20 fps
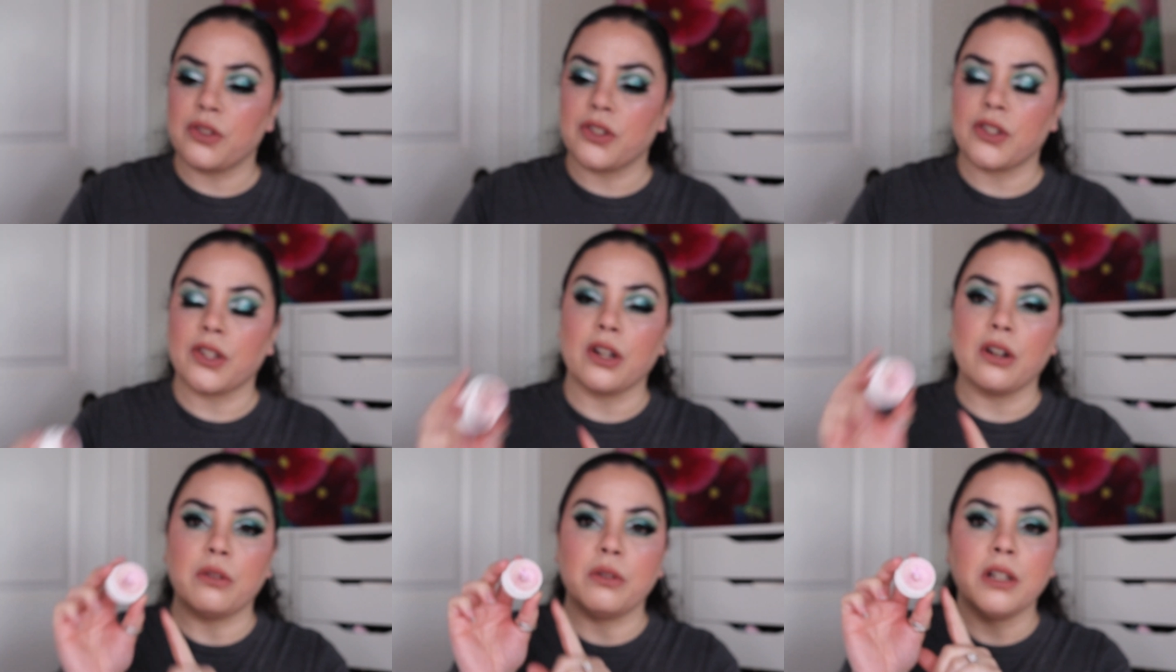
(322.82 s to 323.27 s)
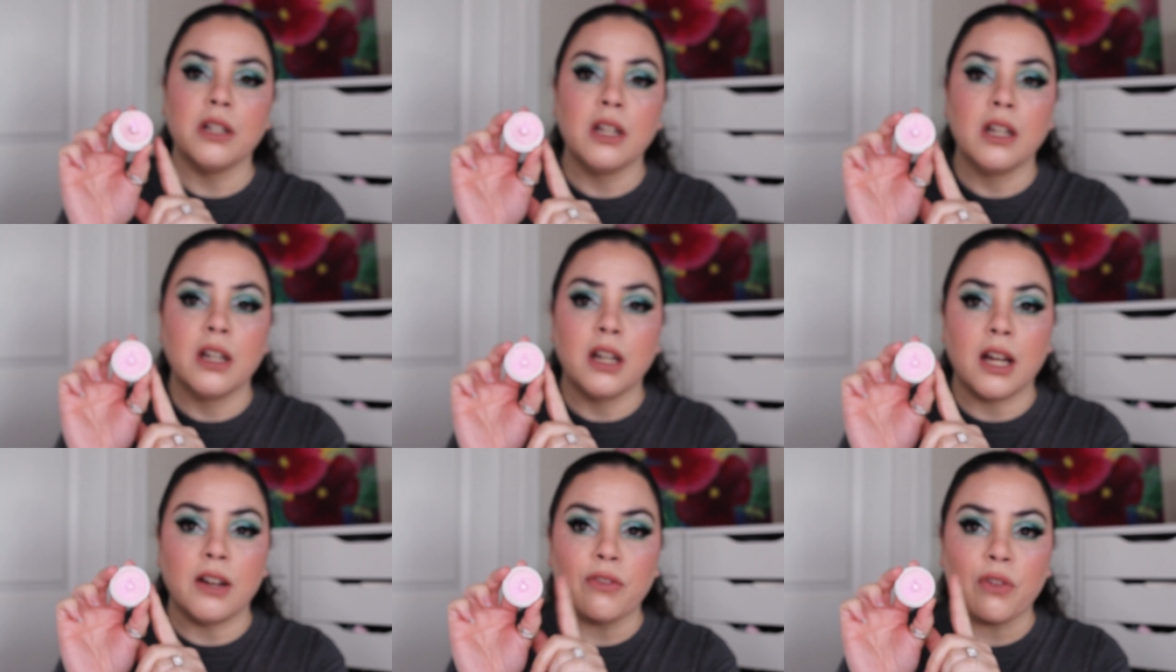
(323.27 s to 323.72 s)
so
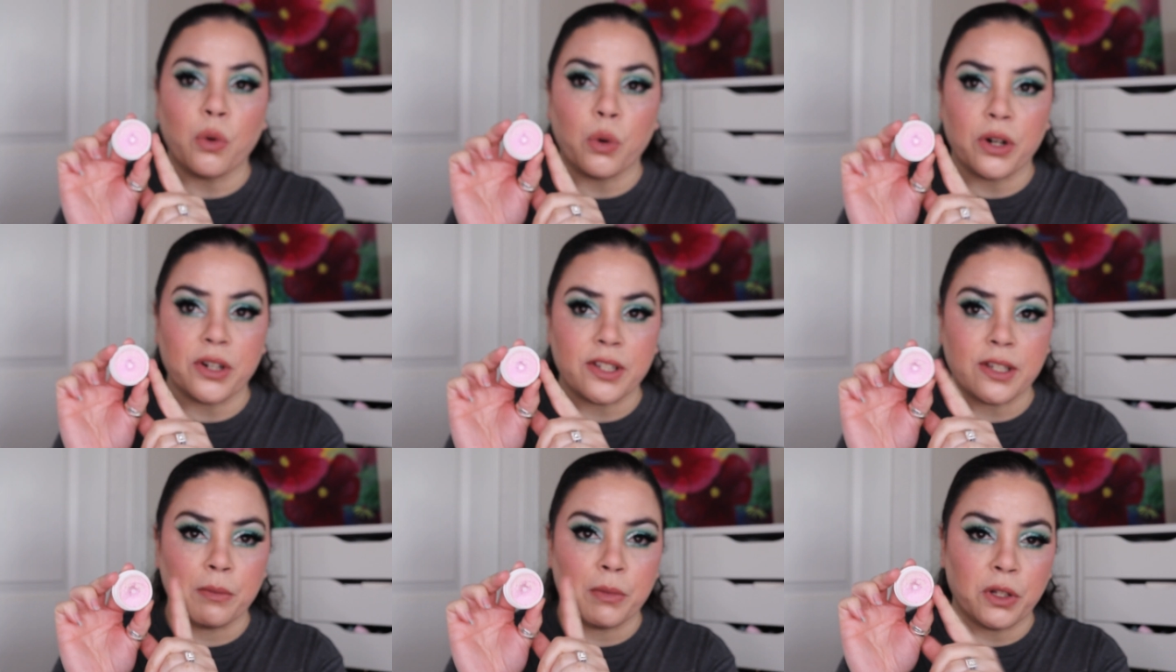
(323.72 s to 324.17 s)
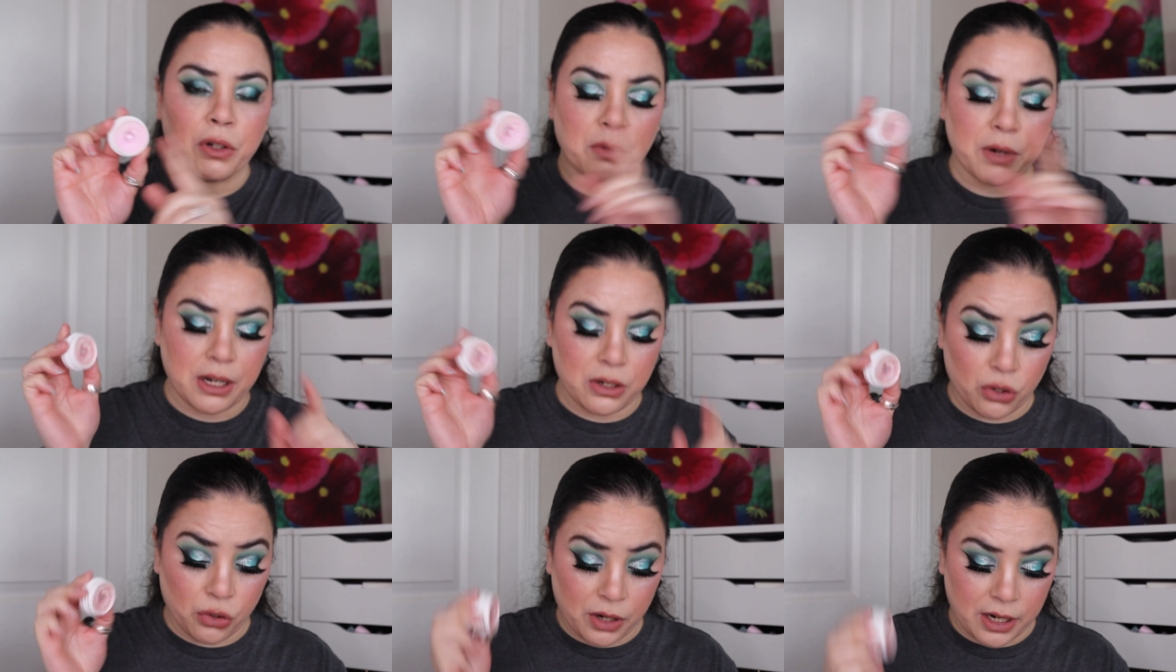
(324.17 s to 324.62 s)
of course some of the
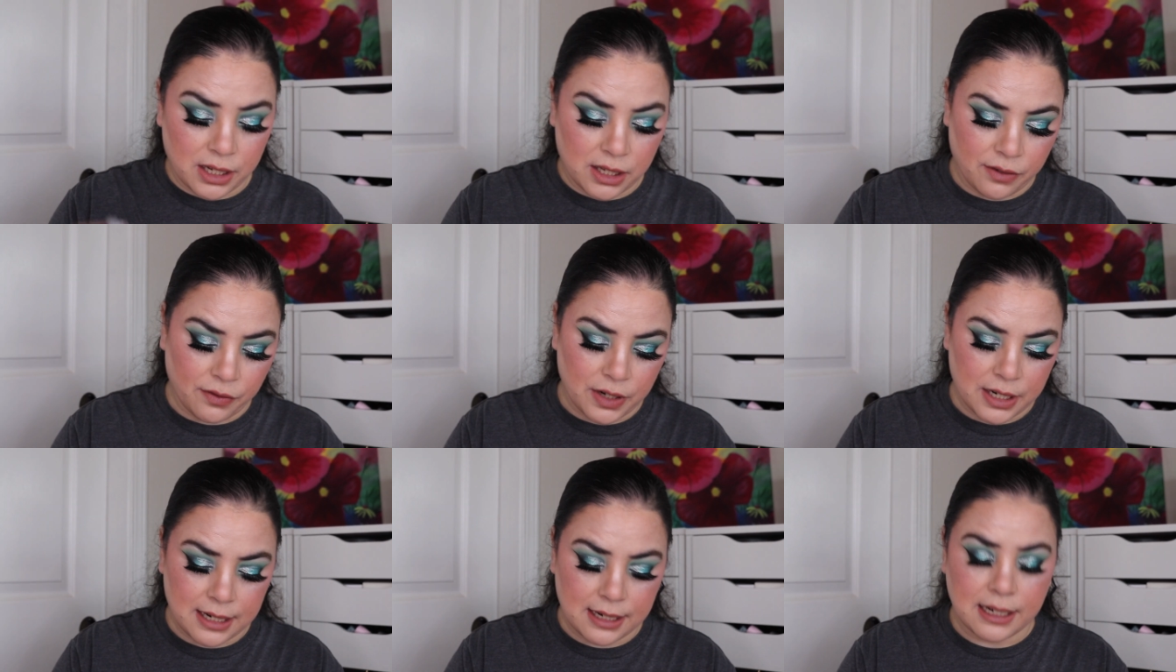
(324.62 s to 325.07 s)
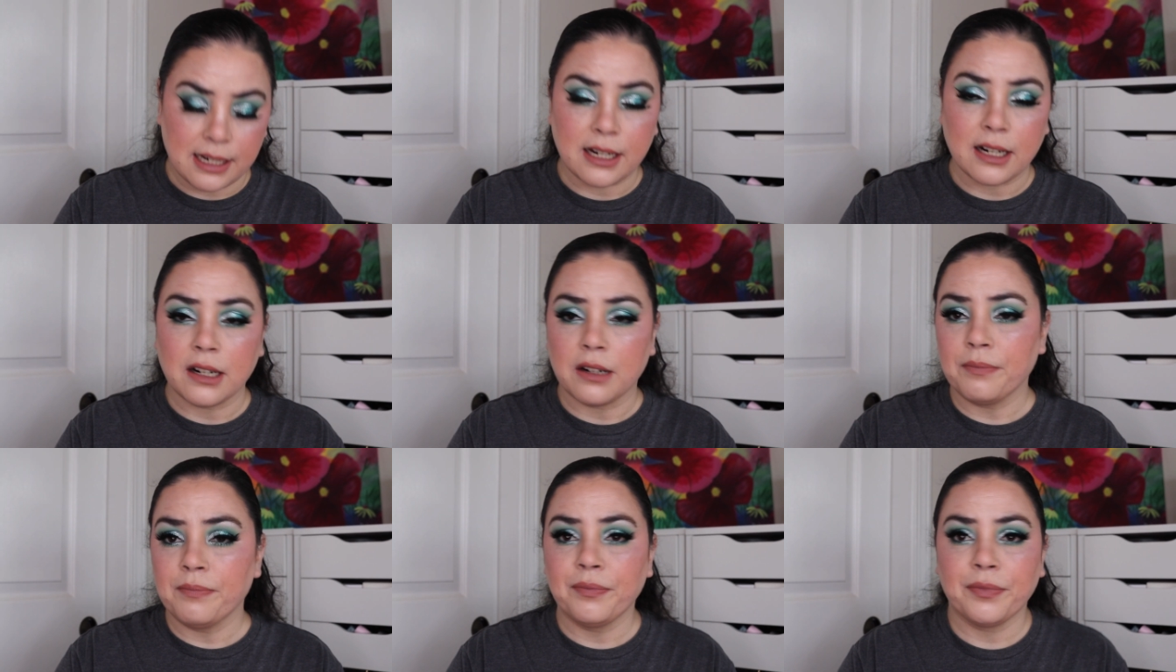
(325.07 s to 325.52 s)
red transferred in
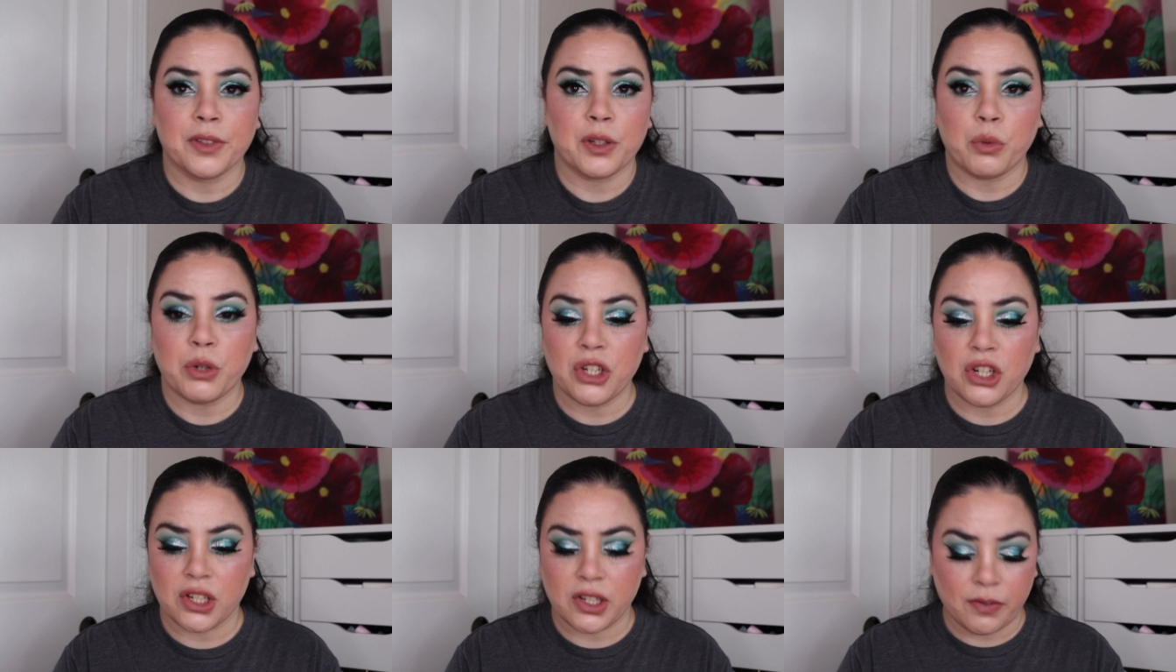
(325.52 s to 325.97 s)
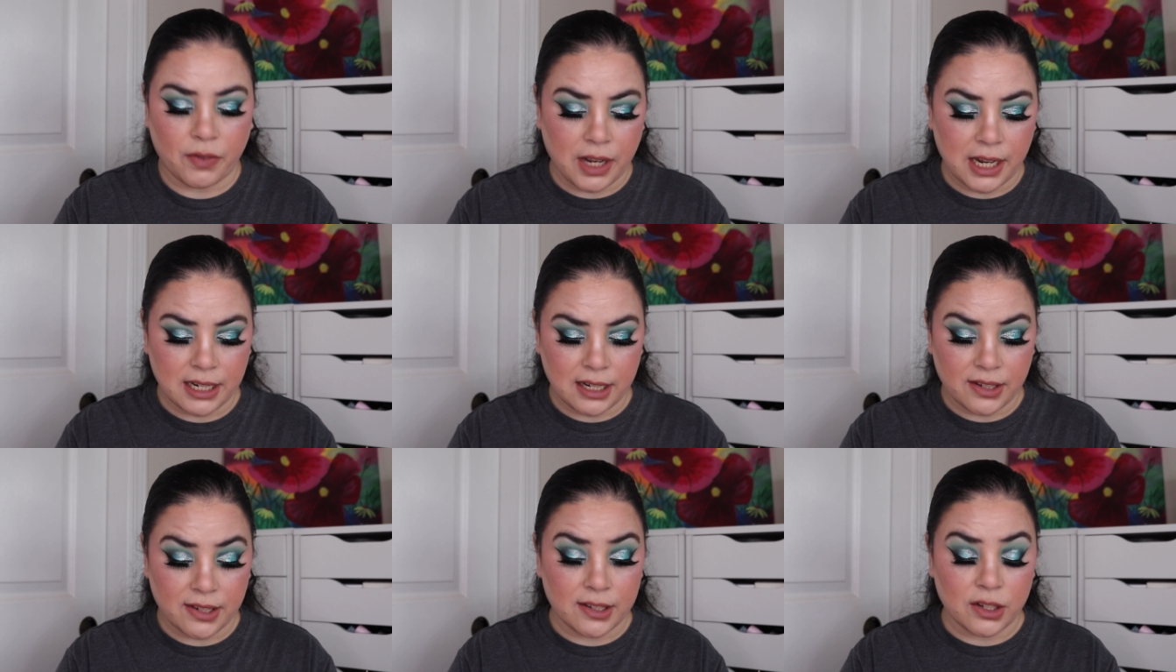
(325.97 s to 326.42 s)
here, which is
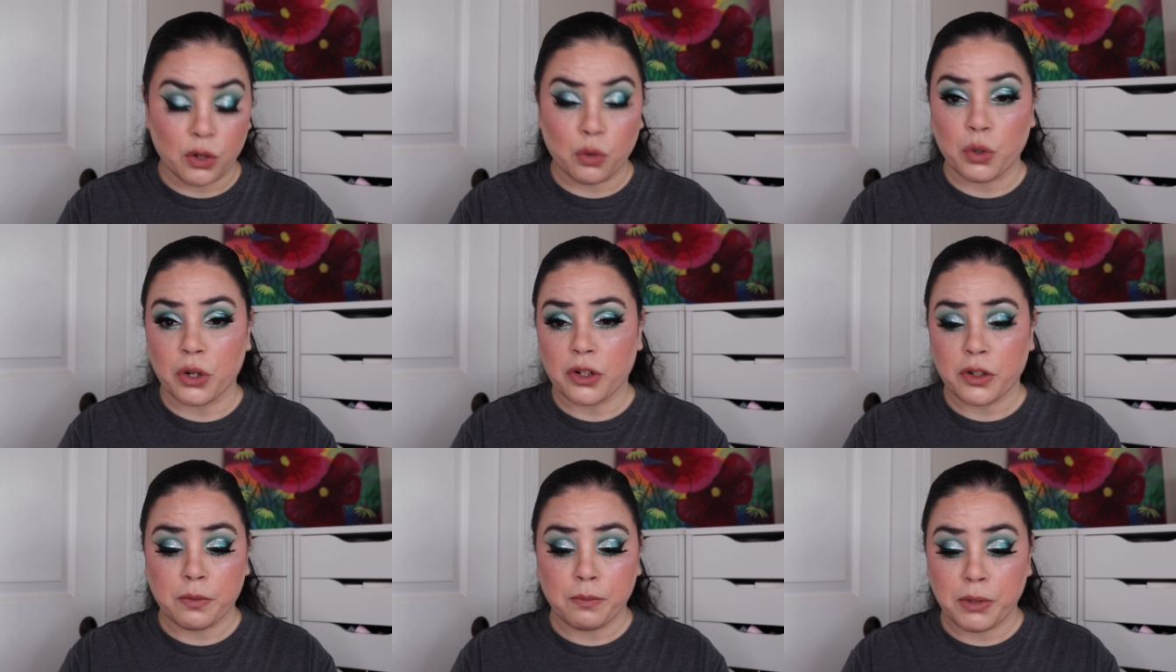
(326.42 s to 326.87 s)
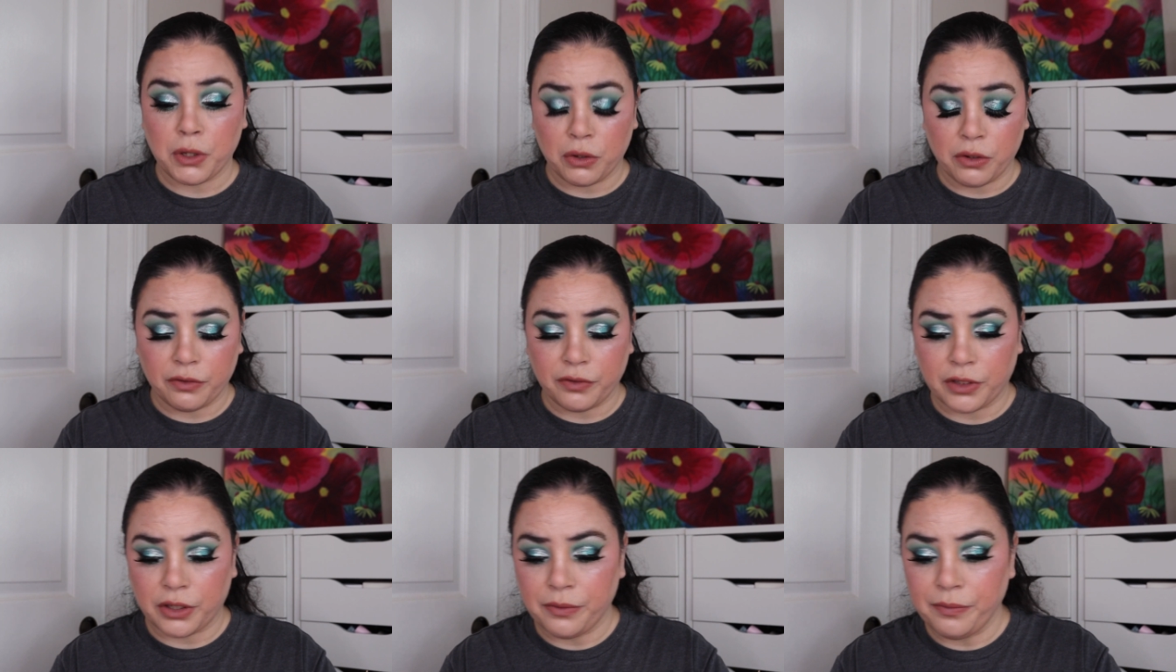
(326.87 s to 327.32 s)
fine. It still works
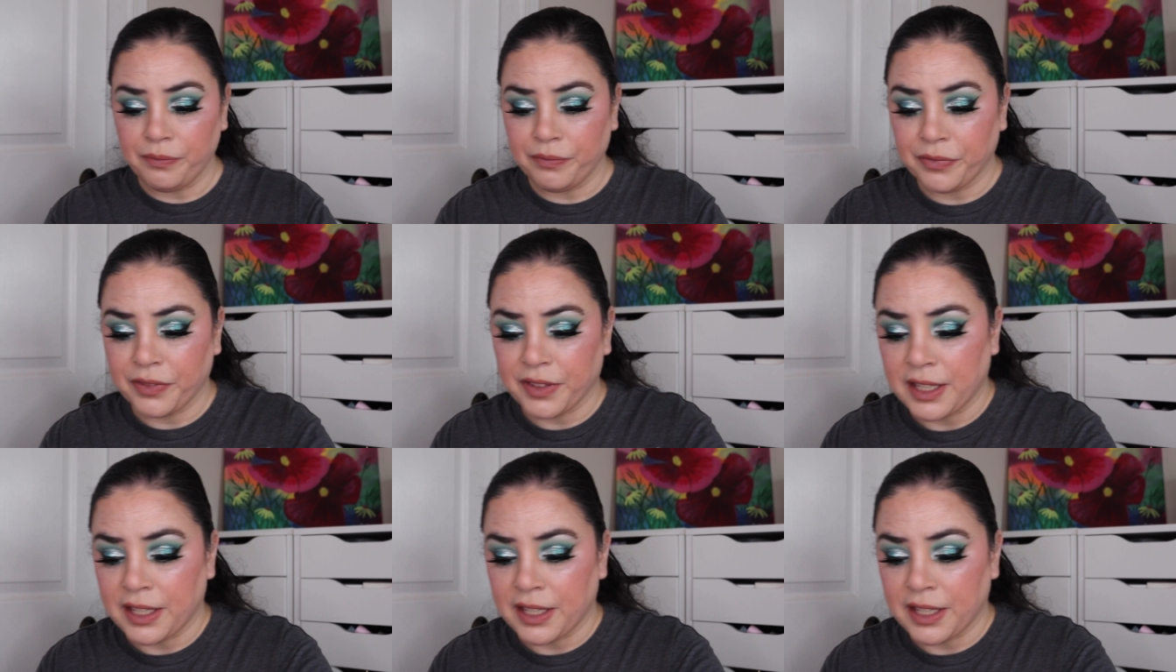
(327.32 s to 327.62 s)
beautiful.